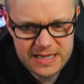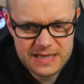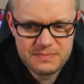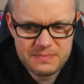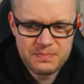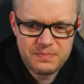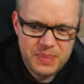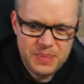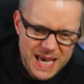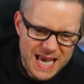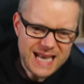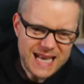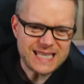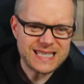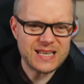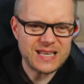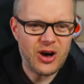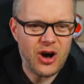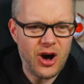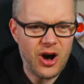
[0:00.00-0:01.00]
Piss
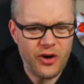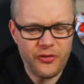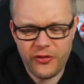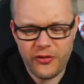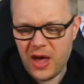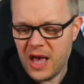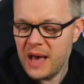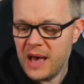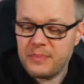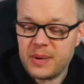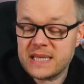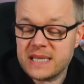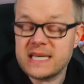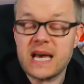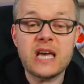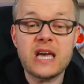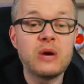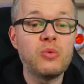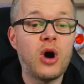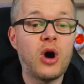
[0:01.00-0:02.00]
off. But I tell
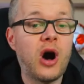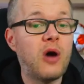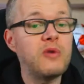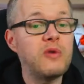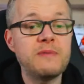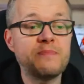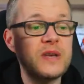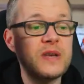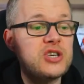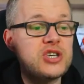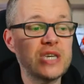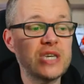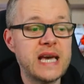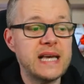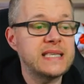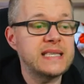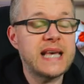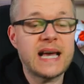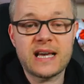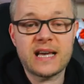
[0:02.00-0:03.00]
you what, we've been shit
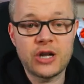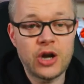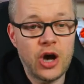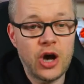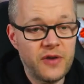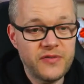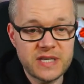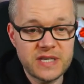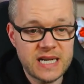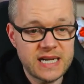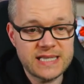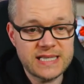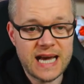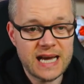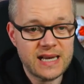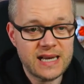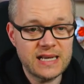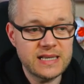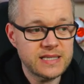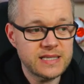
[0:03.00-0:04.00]
second half as an
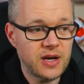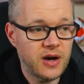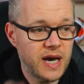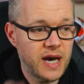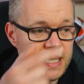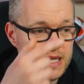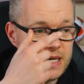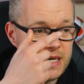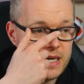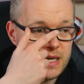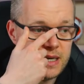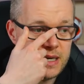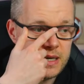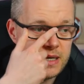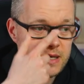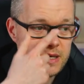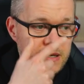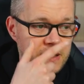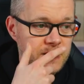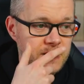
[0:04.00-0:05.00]
attacking side.
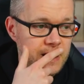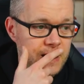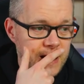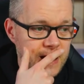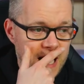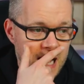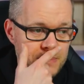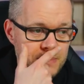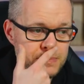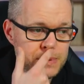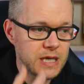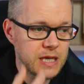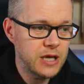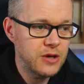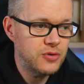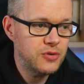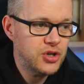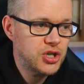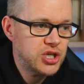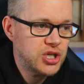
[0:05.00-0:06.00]

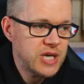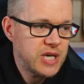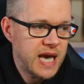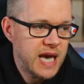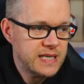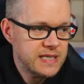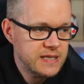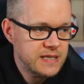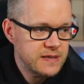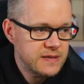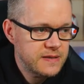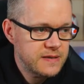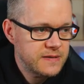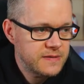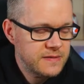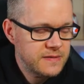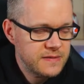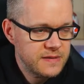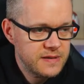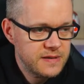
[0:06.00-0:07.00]
Absolute shit.
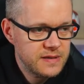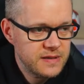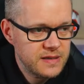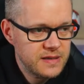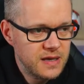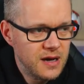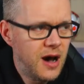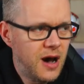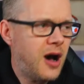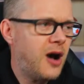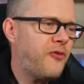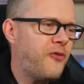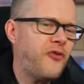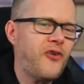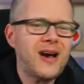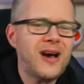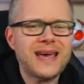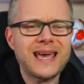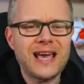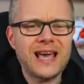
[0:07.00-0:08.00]
Oh, I
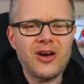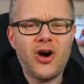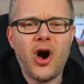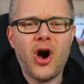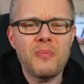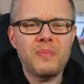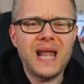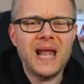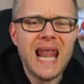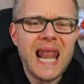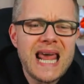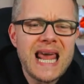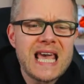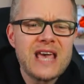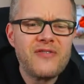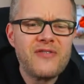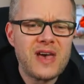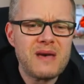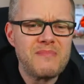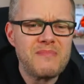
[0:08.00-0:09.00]
fucking can't
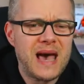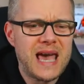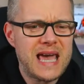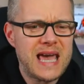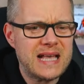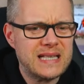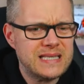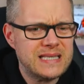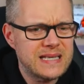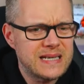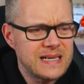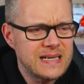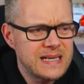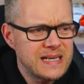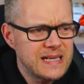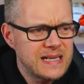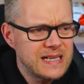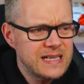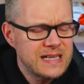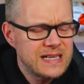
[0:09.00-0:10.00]
believe it, mate.
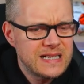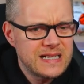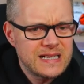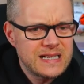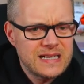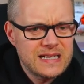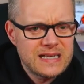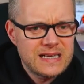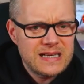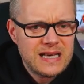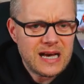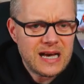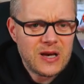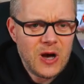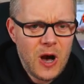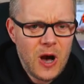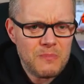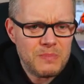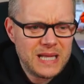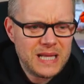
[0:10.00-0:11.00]
I
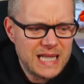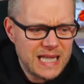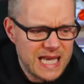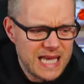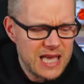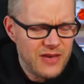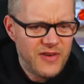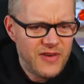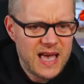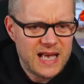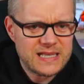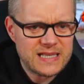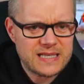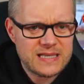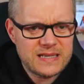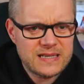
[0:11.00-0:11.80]
can't believe it.